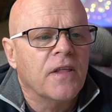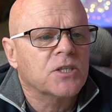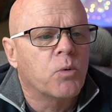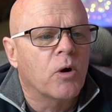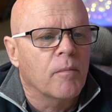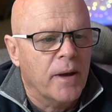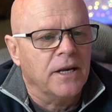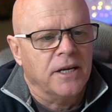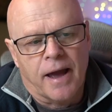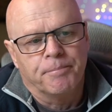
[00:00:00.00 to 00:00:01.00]
That's what I
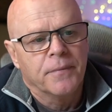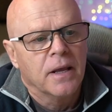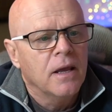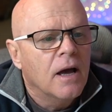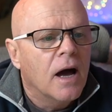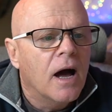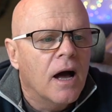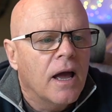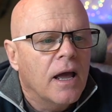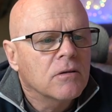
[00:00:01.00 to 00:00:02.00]
meant, yeah.
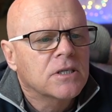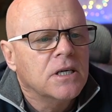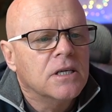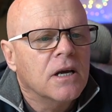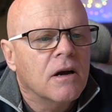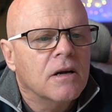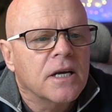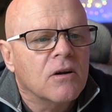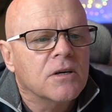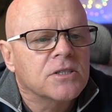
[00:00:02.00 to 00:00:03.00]
Uh, LTD
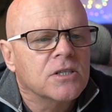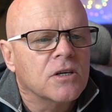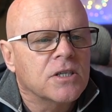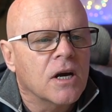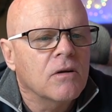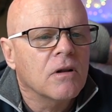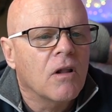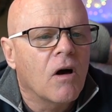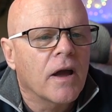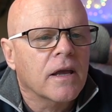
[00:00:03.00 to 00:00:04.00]
Deadeye says, I don't
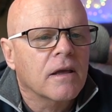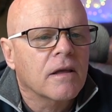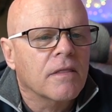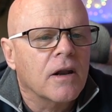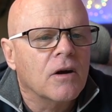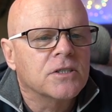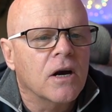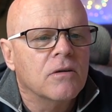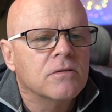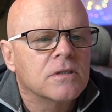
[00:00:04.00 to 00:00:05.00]
like that I
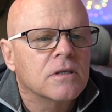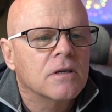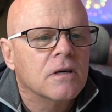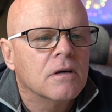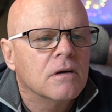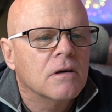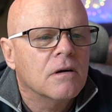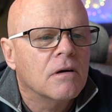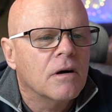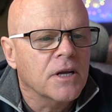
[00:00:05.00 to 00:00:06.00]
don't...
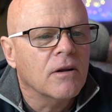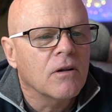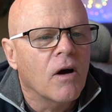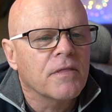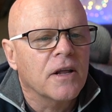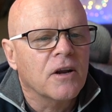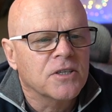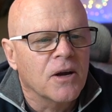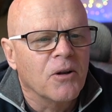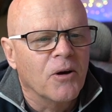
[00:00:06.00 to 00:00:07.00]
I don't like that I
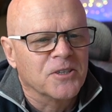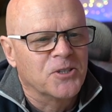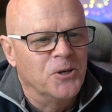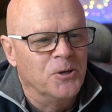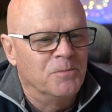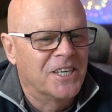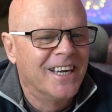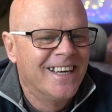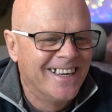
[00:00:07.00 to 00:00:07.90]
don't like Zooms.